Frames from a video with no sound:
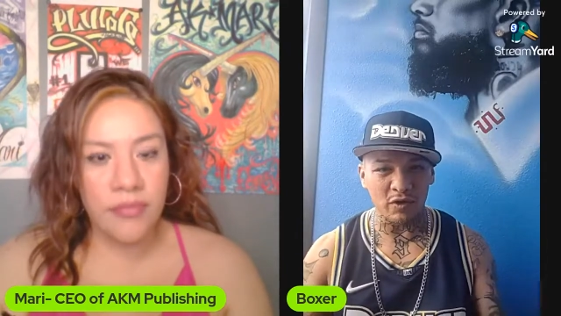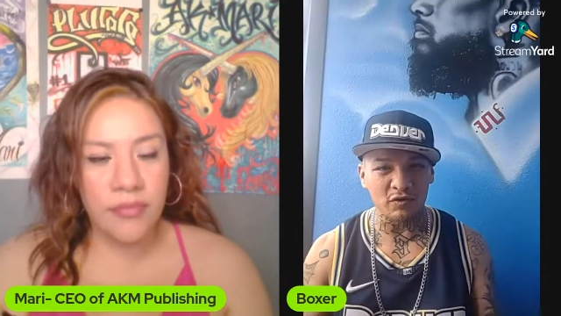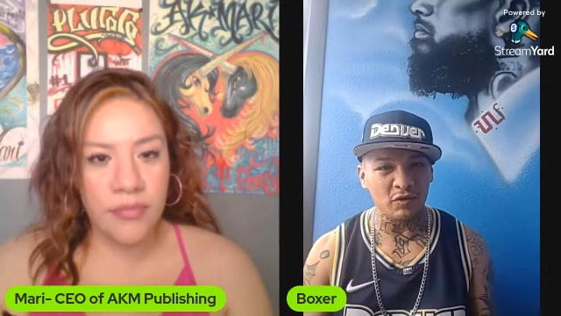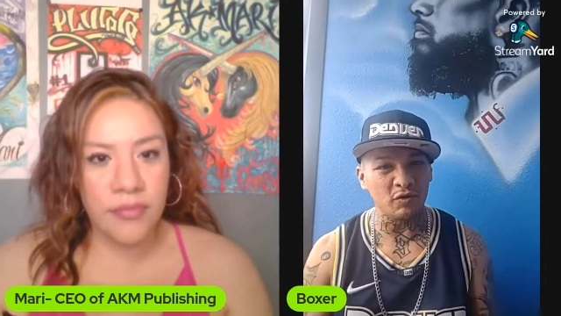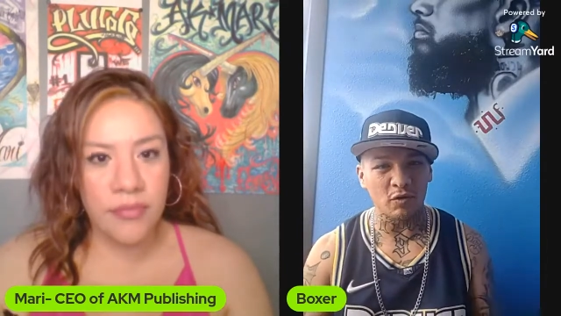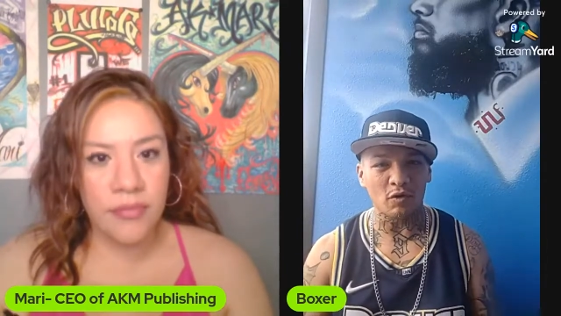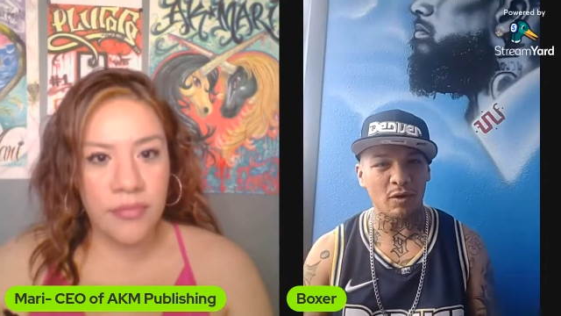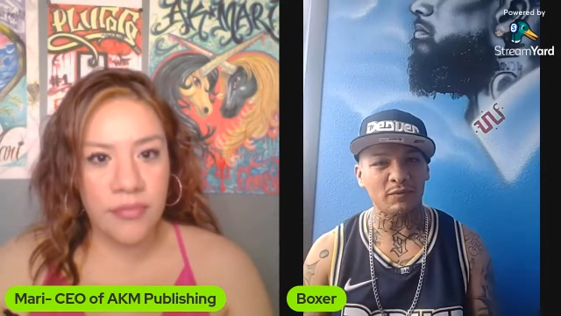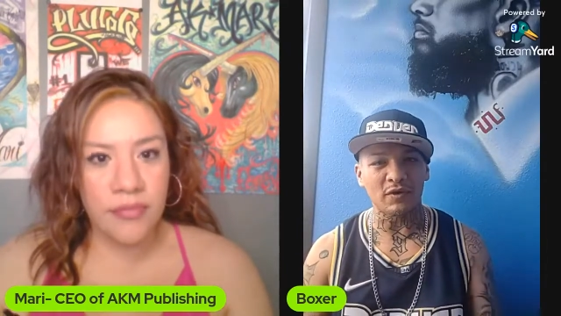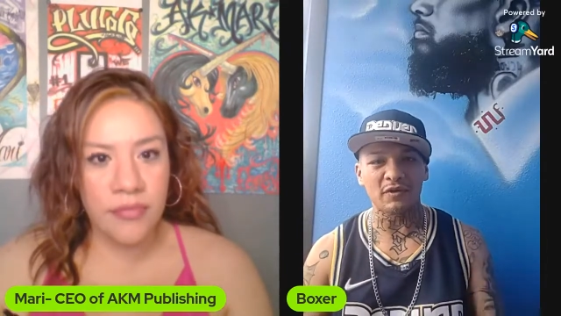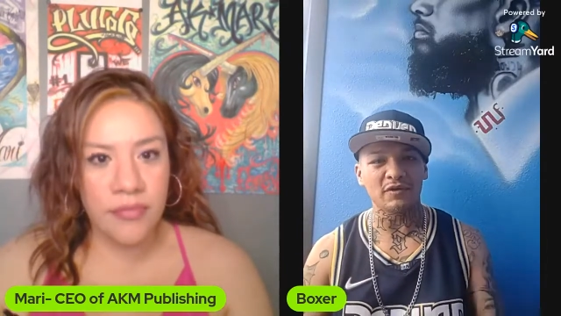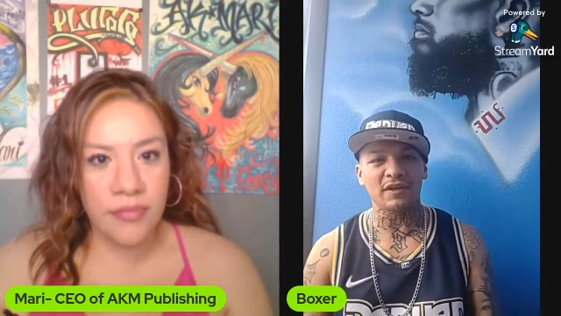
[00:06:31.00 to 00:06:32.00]
Speaker 1: 22 year old.
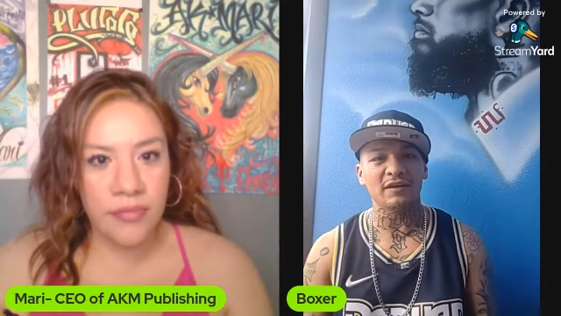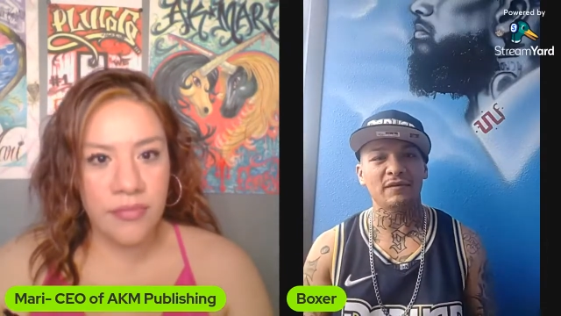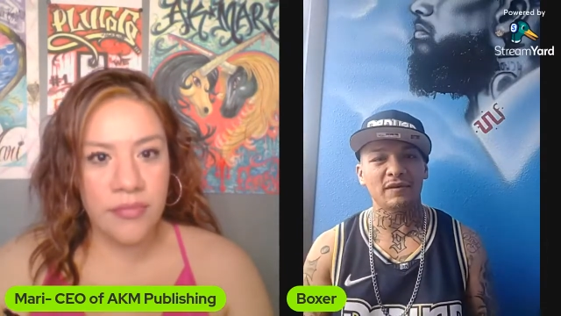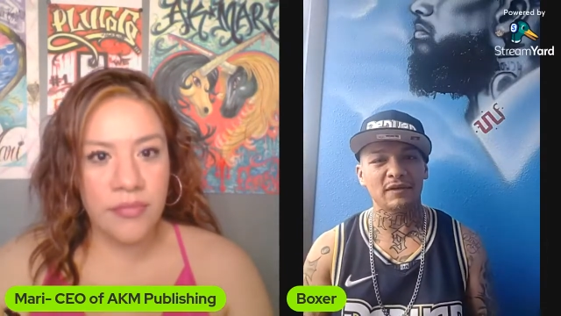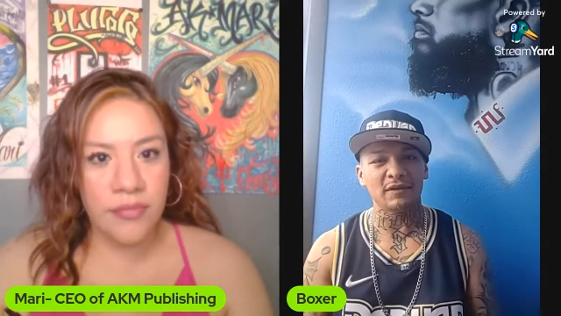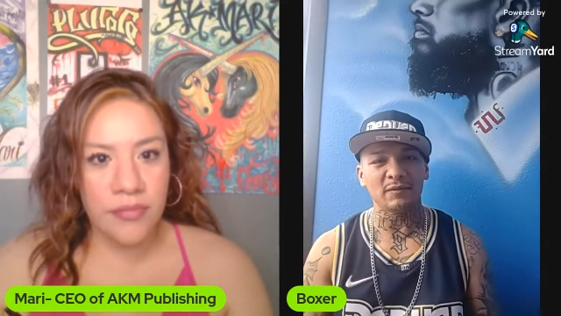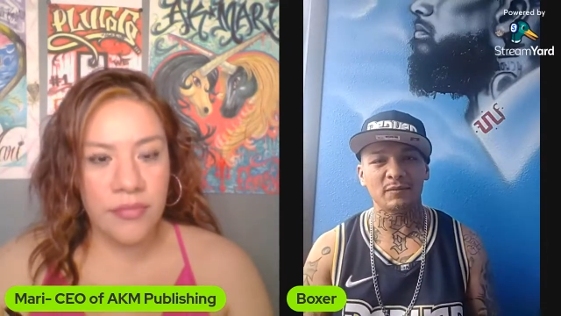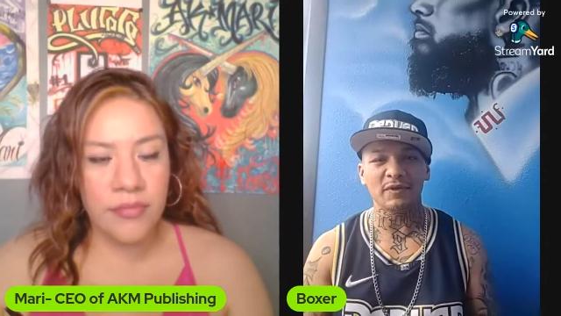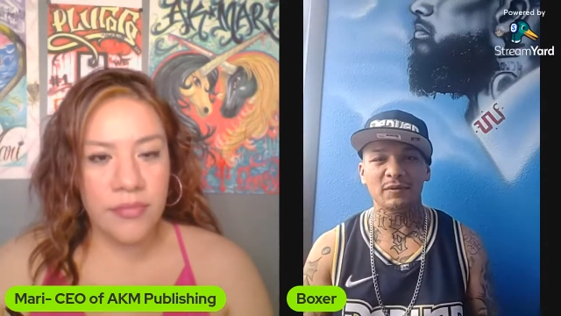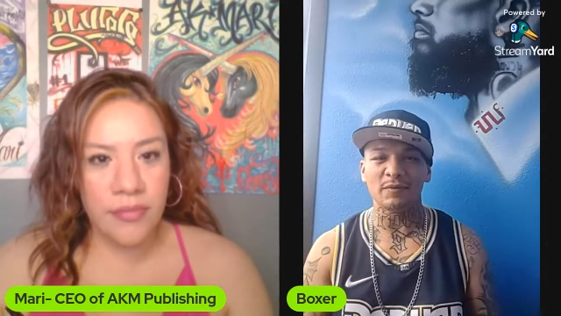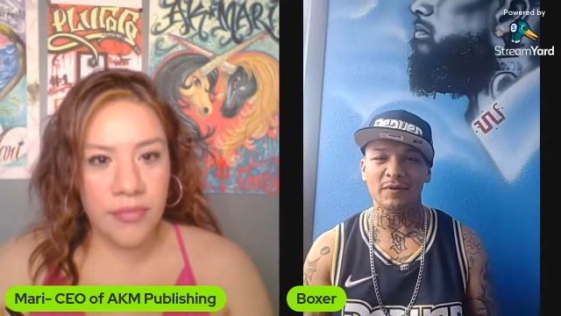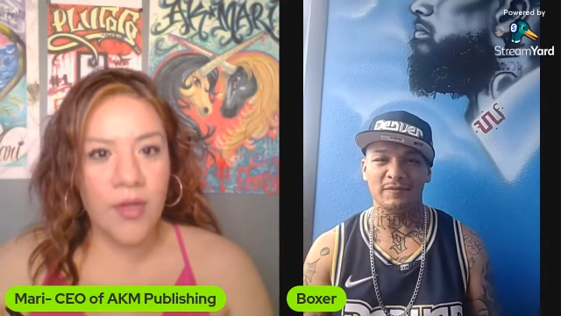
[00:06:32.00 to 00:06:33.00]
I'm 37. You know what I
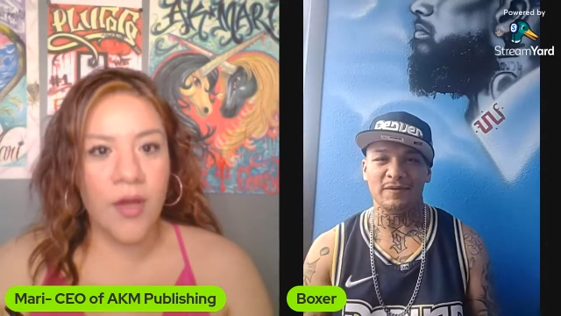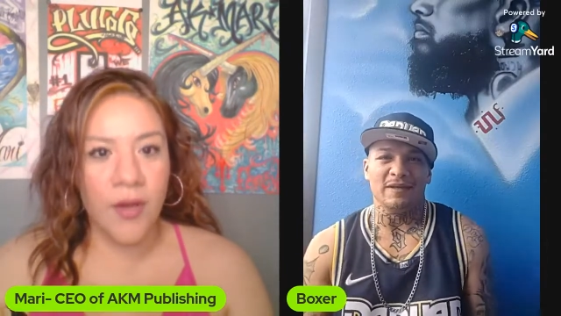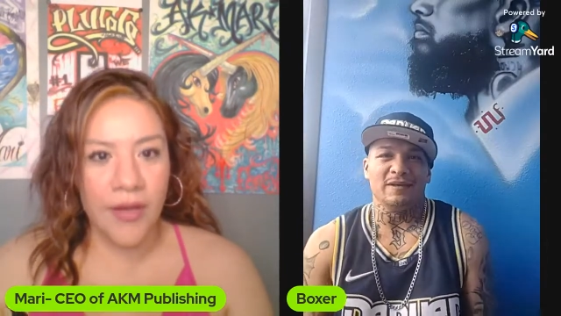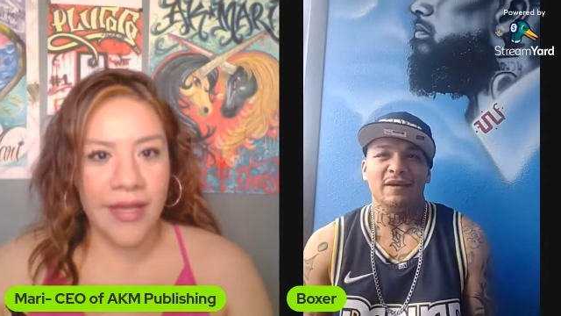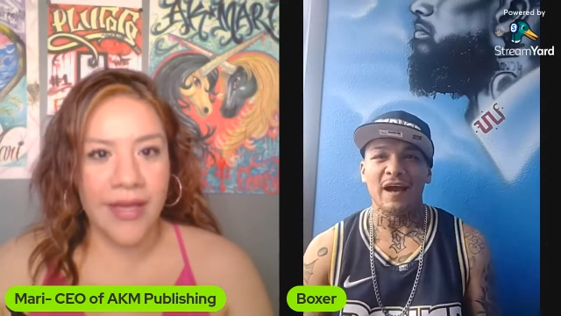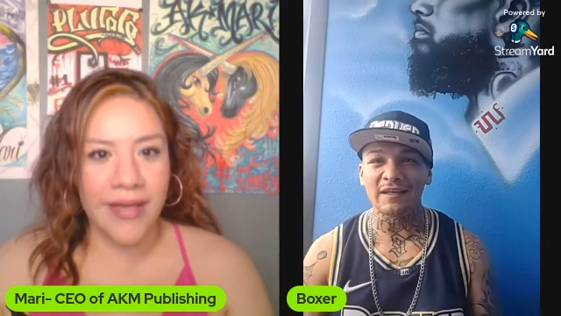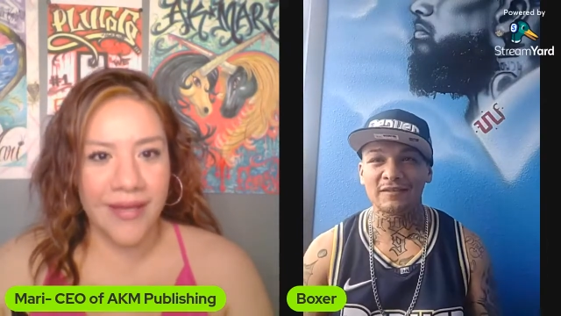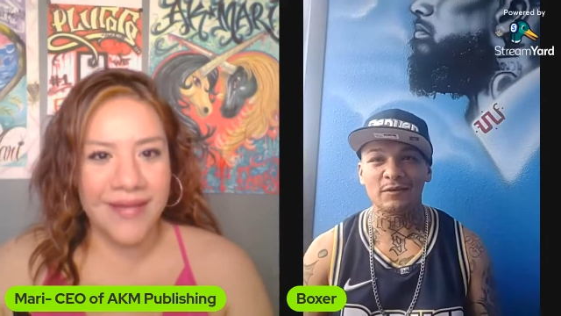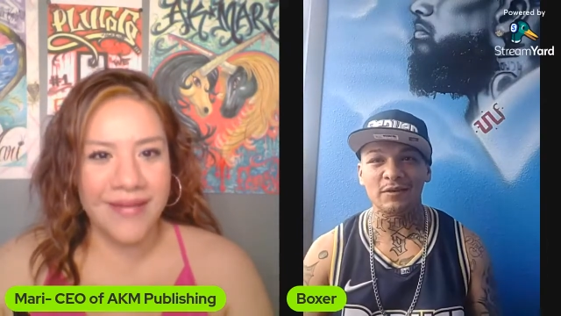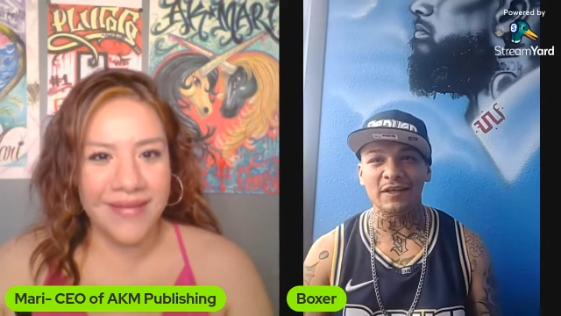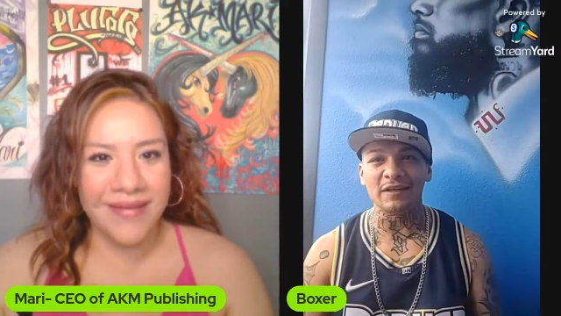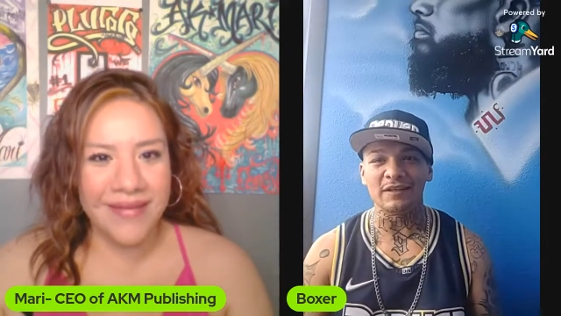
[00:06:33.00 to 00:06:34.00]
mean? But oh yeah, I
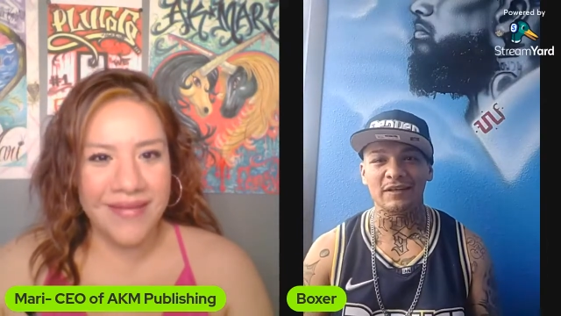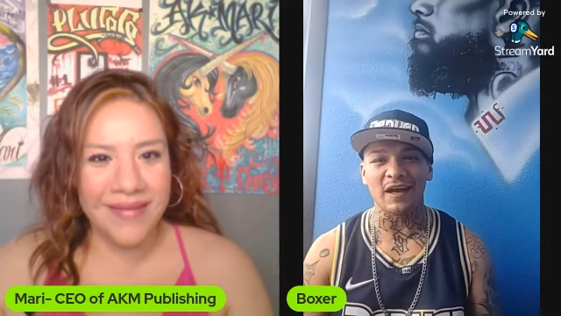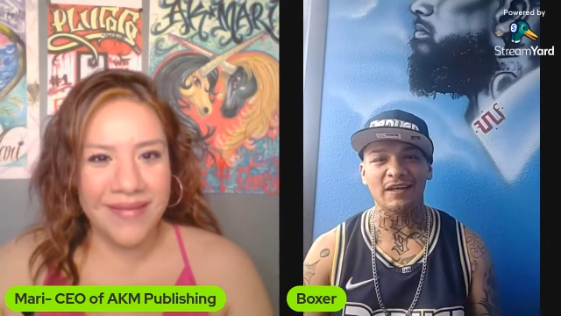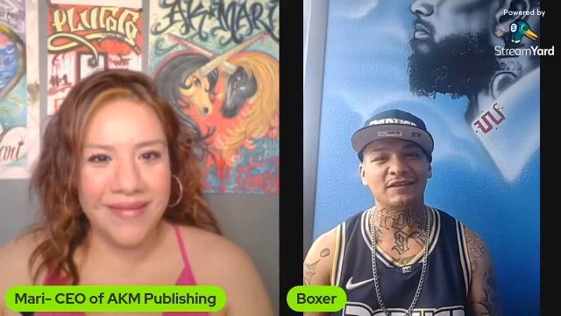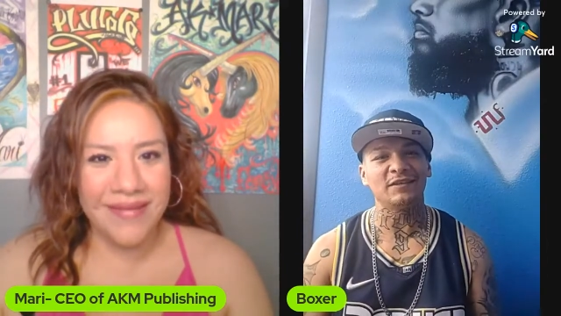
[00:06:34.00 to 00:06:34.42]
still did, I